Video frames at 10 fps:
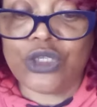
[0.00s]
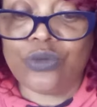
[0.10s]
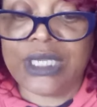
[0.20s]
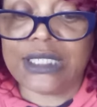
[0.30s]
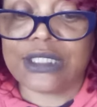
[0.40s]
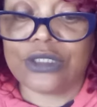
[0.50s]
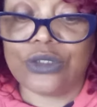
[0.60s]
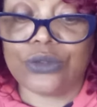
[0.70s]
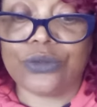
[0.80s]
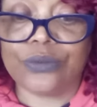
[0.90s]
you need to
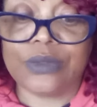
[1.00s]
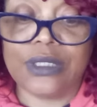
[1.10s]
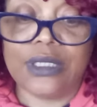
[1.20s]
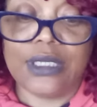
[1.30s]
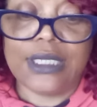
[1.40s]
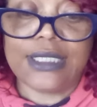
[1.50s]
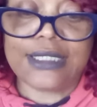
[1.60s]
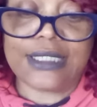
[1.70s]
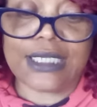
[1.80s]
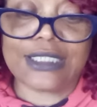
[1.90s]
do.
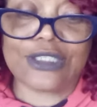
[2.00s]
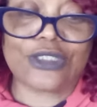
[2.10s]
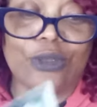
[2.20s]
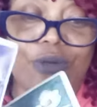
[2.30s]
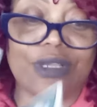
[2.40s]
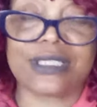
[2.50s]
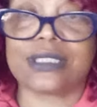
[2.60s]
Six of Swords,